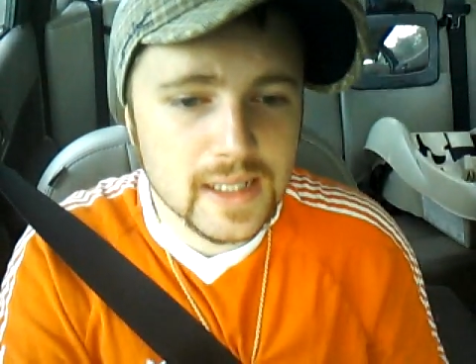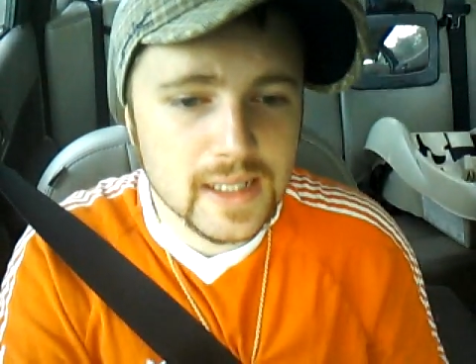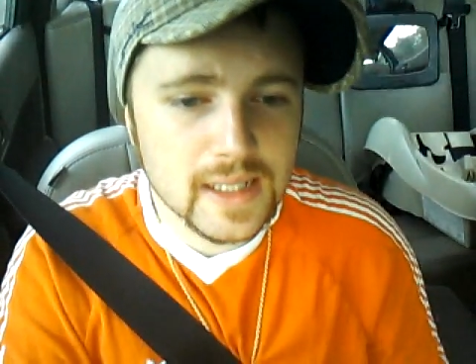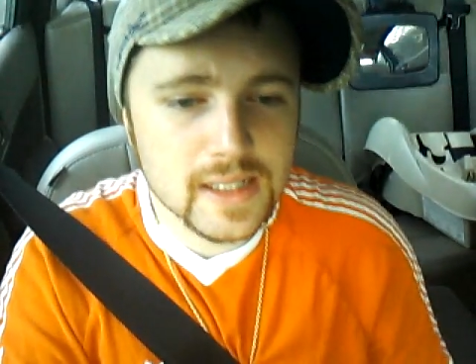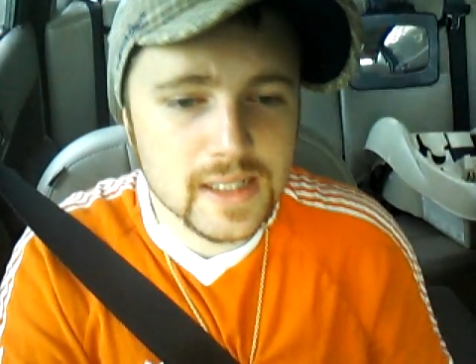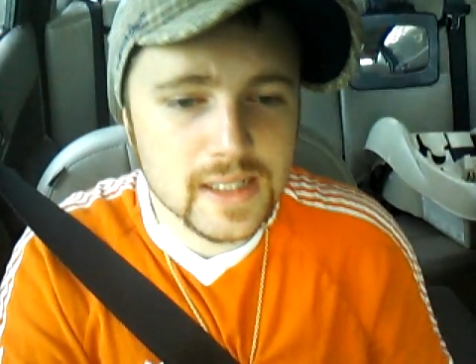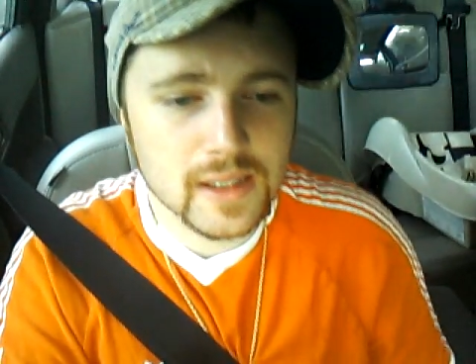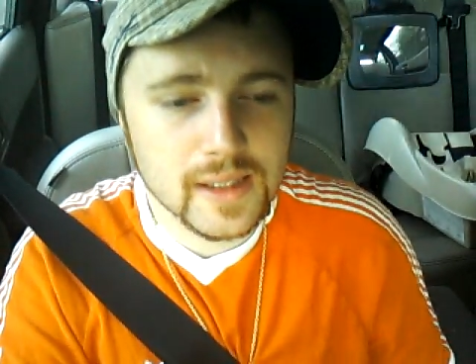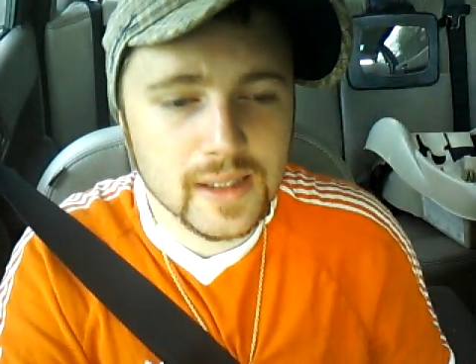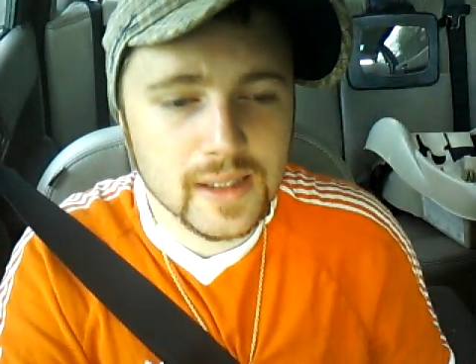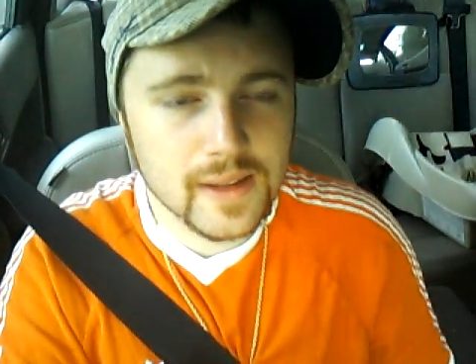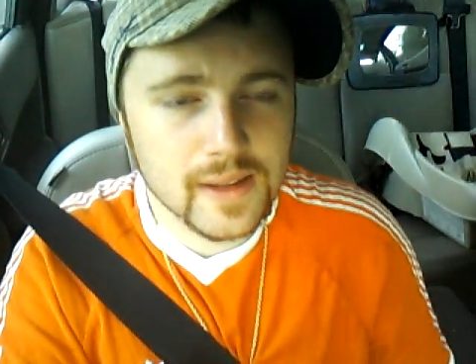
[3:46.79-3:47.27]
I
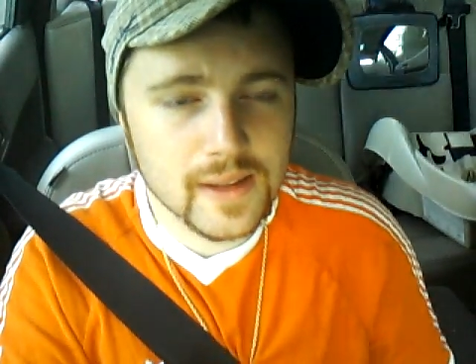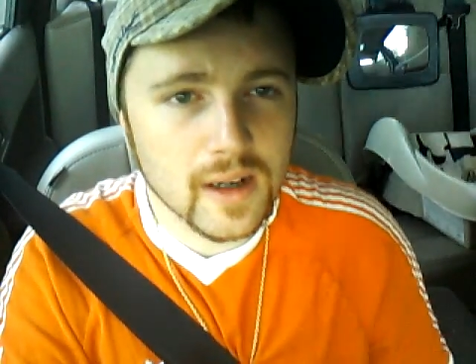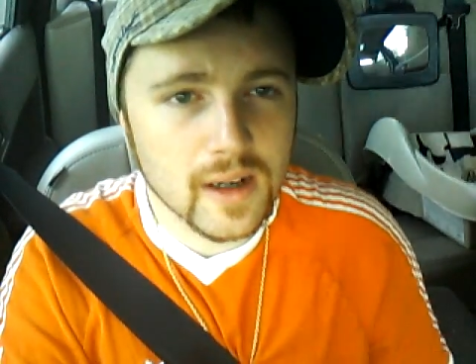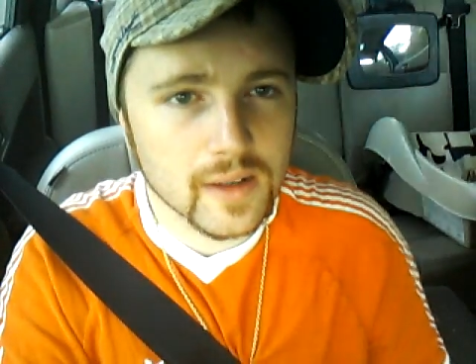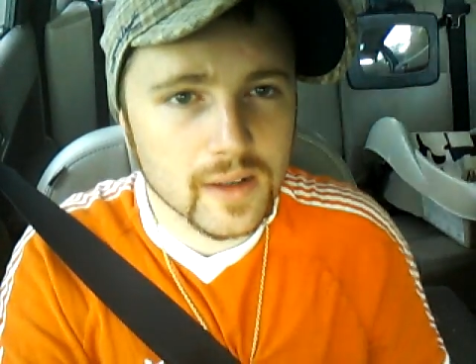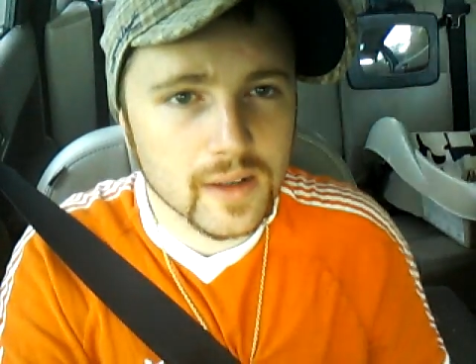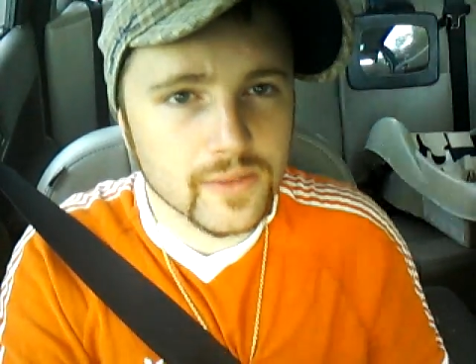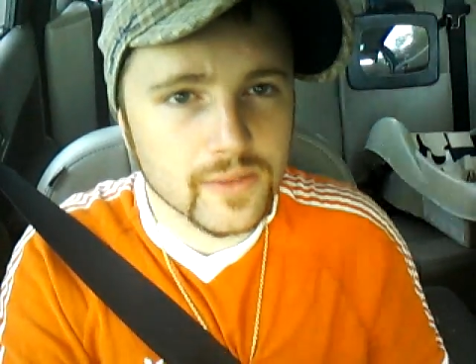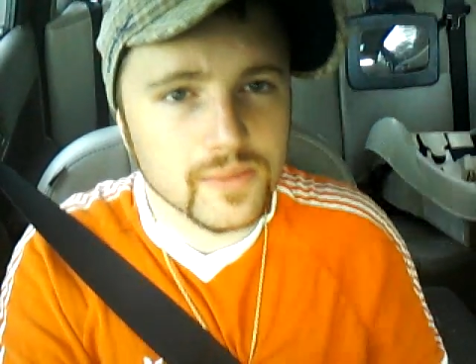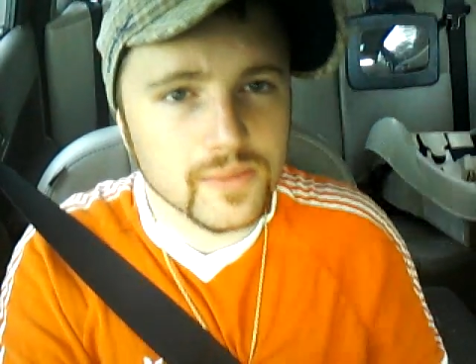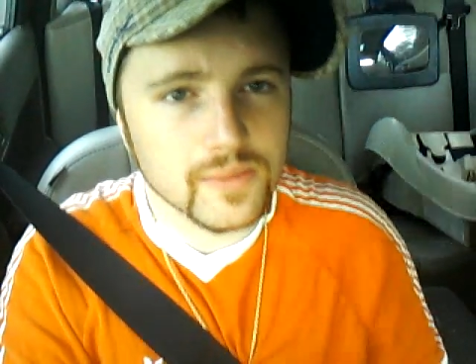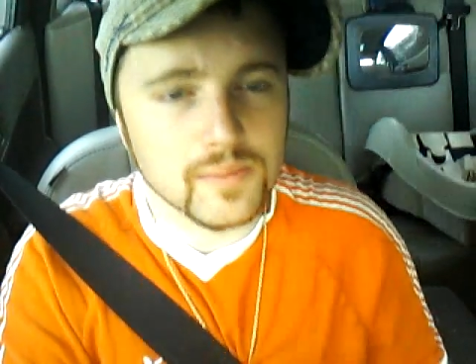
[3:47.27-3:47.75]
instantly
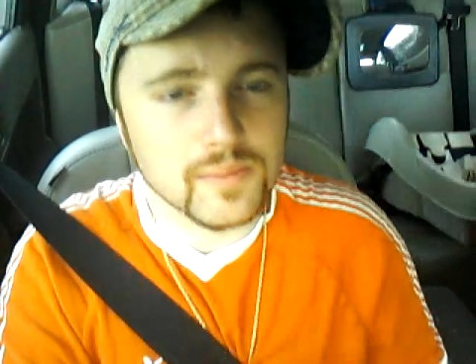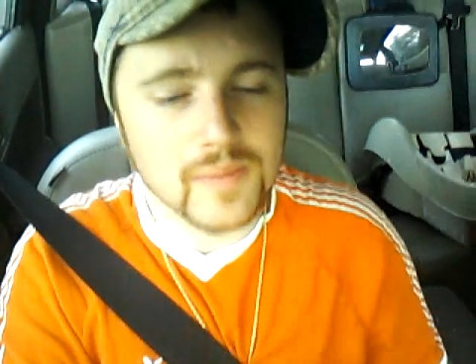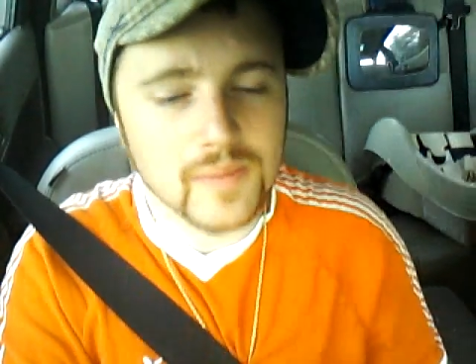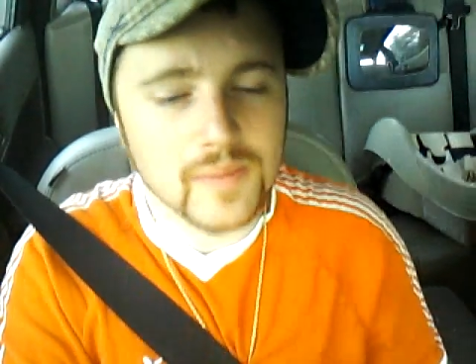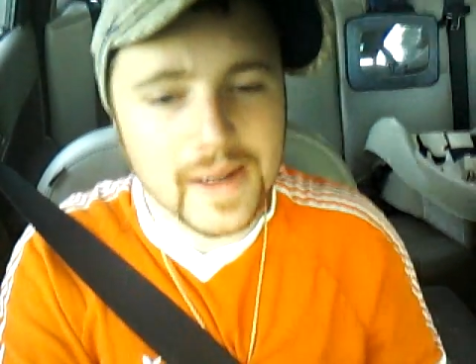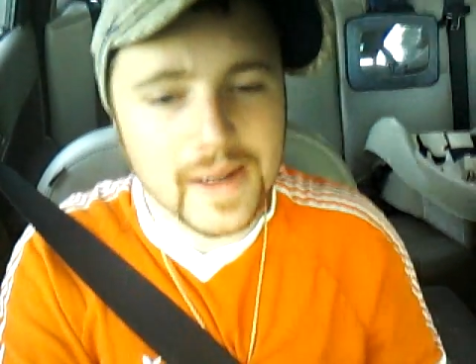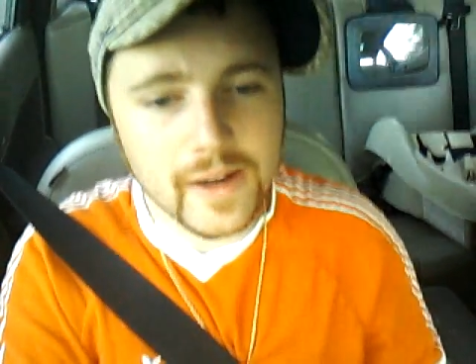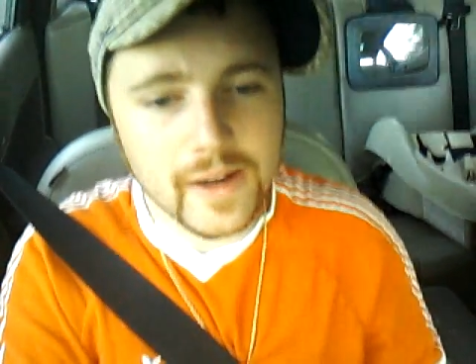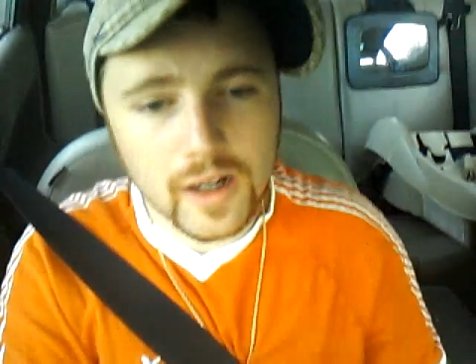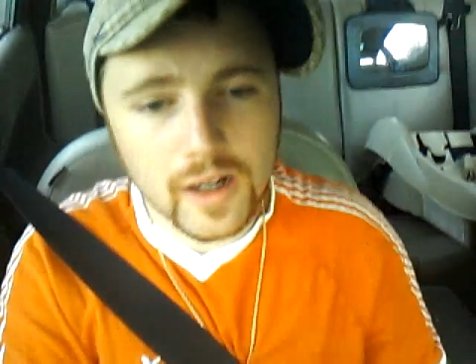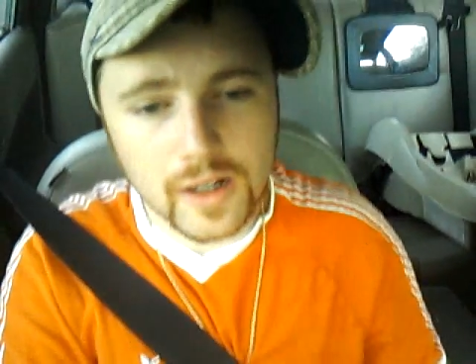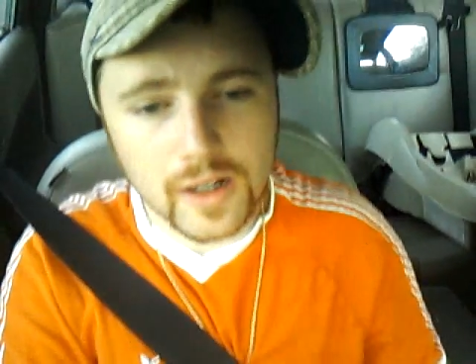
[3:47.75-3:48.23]
thought of
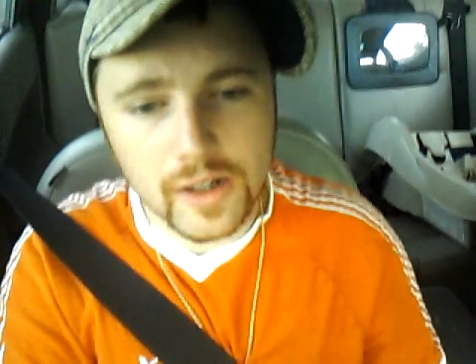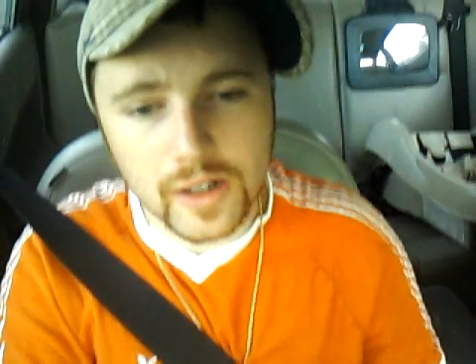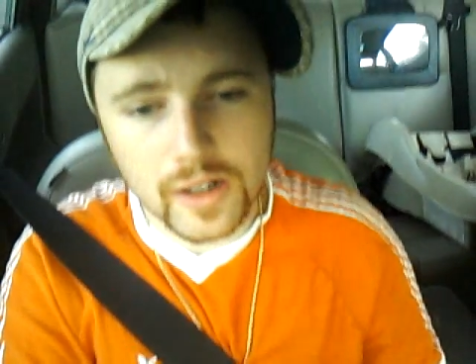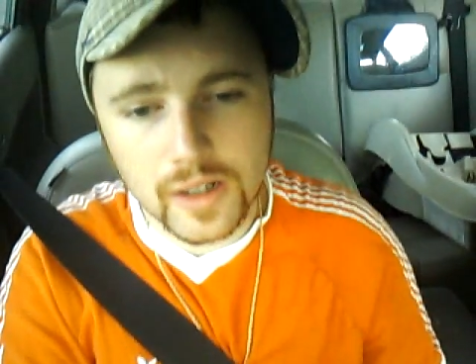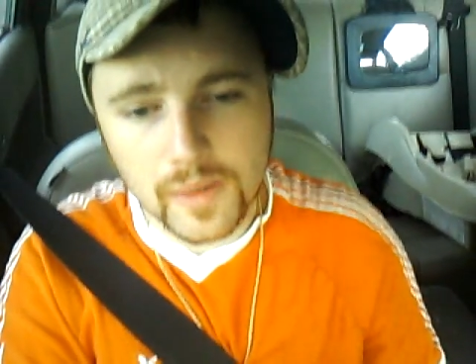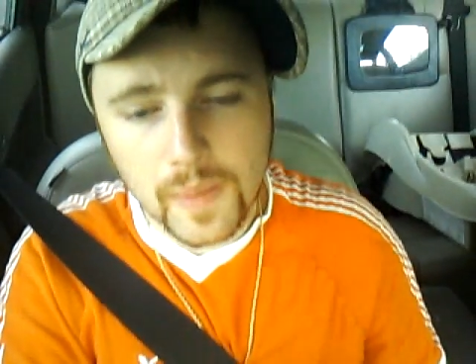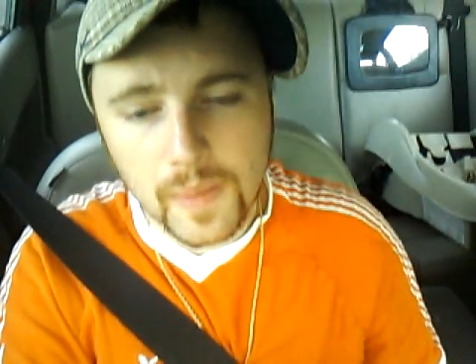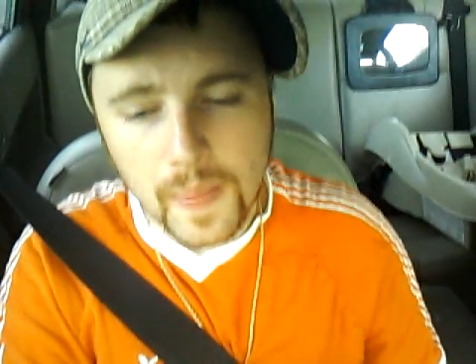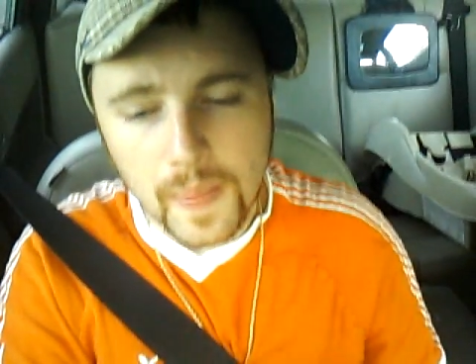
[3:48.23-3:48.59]
my daughter